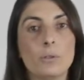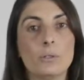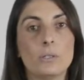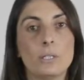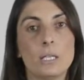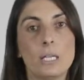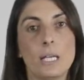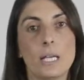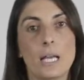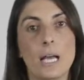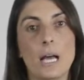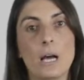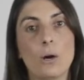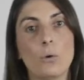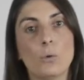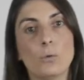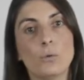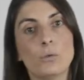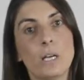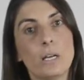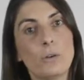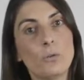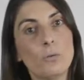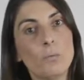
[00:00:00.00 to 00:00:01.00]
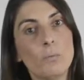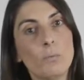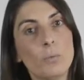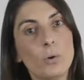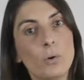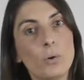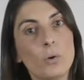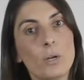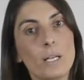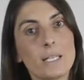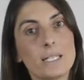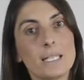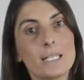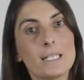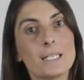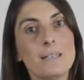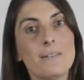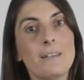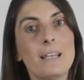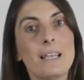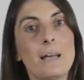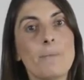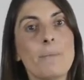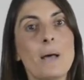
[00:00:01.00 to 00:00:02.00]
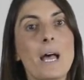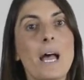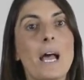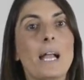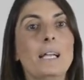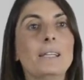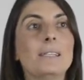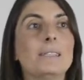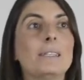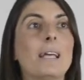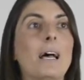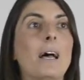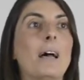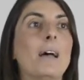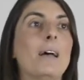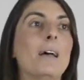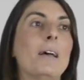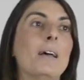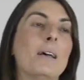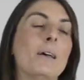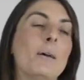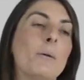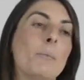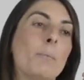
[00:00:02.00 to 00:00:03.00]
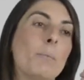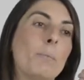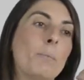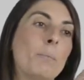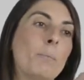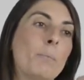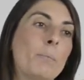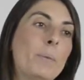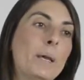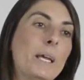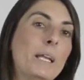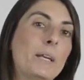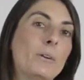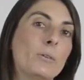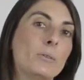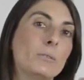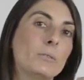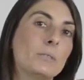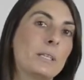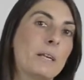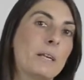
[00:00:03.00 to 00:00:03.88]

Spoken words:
I would rather adjust the shutter speed. It's a matter of finding